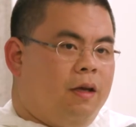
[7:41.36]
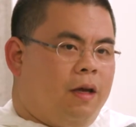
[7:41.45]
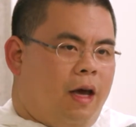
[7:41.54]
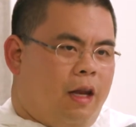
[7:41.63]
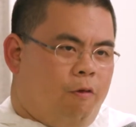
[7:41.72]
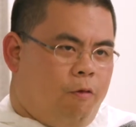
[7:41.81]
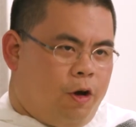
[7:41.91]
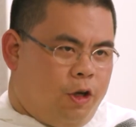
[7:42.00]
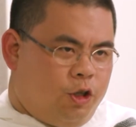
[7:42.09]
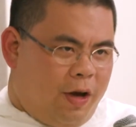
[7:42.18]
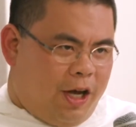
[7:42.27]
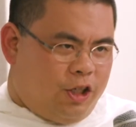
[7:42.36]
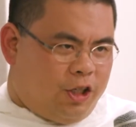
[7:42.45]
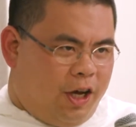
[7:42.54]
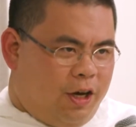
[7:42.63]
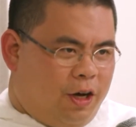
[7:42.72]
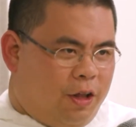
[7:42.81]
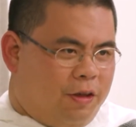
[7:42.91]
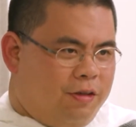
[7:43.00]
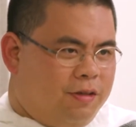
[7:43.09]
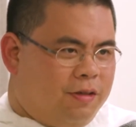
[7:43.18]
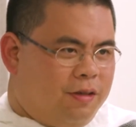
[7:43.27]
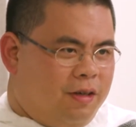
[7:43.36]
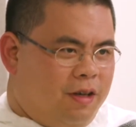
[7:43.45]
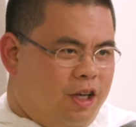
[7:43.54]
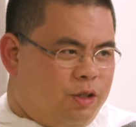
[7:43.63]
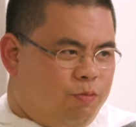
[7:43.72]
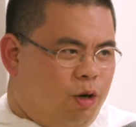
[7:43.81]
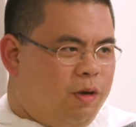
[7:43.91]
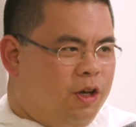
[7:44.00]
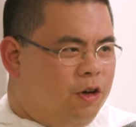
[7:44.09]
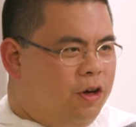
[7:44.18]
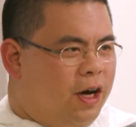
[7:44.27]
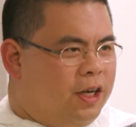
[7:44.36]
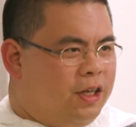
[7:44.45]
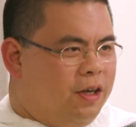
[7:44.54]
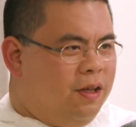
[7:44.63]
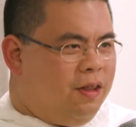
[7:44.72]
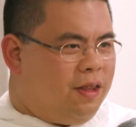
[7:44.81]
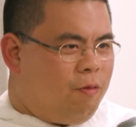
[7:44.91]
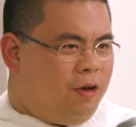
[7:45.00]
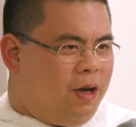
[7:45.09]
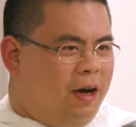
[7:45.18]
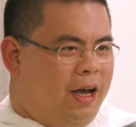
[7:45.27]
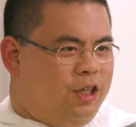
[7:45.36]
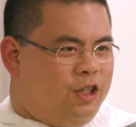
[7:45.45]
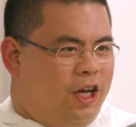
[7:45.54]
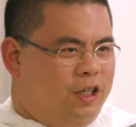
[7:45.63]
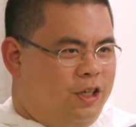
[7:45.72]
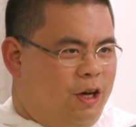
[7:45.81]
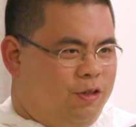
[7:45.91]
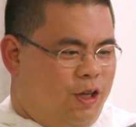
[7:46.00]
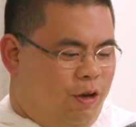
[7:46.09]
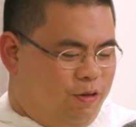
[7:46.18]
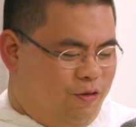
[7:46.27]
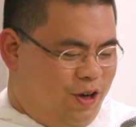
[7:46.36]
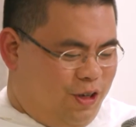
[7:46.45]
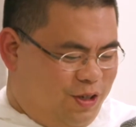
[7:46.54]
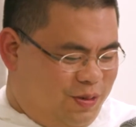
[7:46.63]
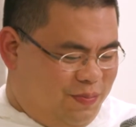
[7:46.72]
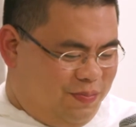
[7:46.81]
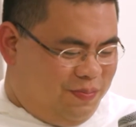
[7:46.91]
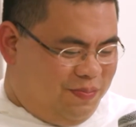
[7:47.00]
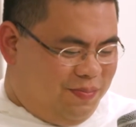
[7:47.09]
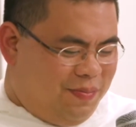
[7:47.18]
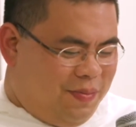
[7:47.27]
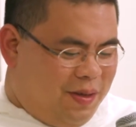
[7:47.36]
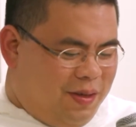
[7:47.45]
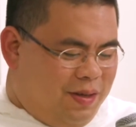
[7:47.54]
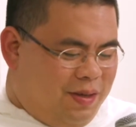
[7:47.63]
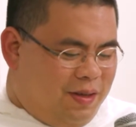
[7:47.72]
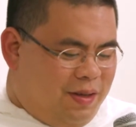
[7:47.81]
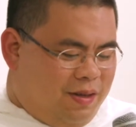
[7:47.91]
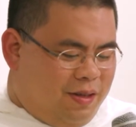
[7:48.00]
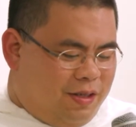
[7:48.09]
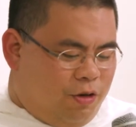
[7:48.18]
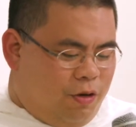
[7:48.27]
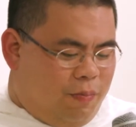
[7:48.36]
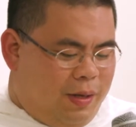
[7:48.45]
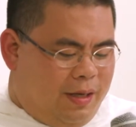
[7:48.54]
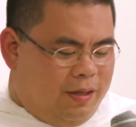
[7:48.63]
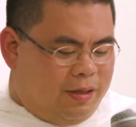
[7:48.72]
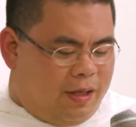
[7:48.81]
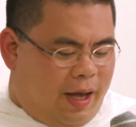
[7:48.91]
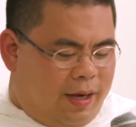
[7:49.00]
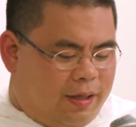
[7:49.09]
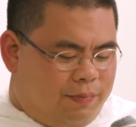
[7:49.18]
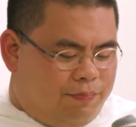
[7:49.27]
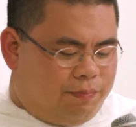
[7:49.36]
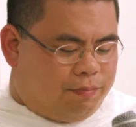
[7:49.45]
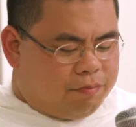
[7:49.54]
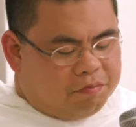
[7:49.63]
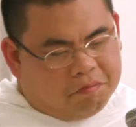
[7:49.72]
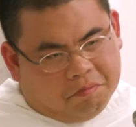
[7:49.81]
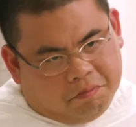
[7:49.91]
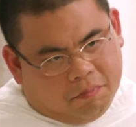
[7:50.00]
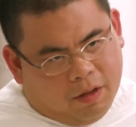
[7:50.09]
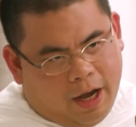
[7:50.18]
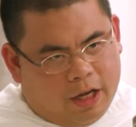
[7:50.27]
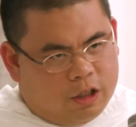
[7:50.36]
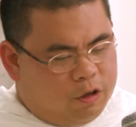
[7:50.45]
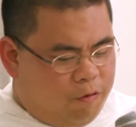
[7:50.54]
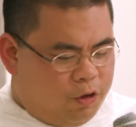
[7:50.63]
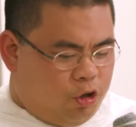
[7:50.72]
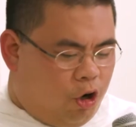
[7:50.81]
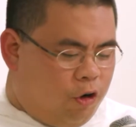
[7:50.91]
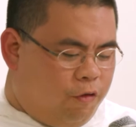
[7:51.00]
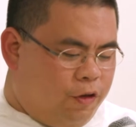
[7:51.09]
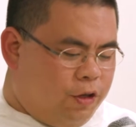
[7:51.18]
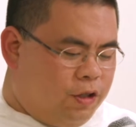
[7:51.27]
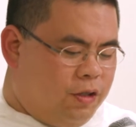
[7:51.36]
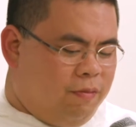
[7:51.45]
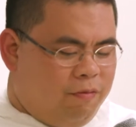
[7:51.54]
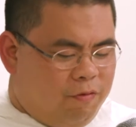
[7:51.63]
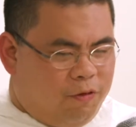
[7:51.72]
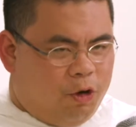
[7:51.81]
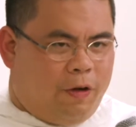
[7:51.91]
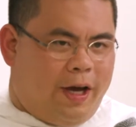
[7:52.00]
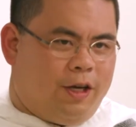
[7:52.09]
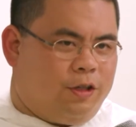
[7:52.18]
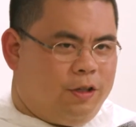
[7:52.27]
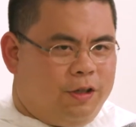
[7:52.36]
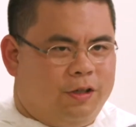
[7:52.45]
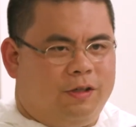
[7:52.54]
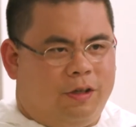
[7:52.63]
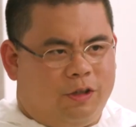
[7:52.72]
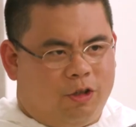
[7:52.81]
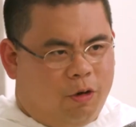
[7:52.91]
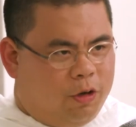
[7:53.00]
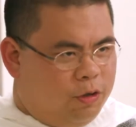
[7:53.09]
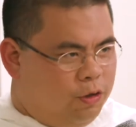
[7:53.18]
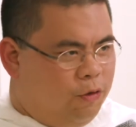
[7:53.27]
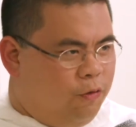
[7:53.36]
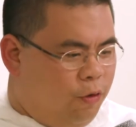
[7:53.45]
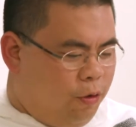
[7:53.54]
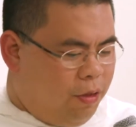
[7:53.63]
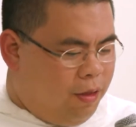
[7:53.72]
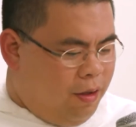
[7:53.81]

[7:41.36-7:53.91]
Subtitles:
And if we're going to educate others, it's probably a good idea that we are educated ourselves first. So it means that as photographers, photo editors, and so on and so forth,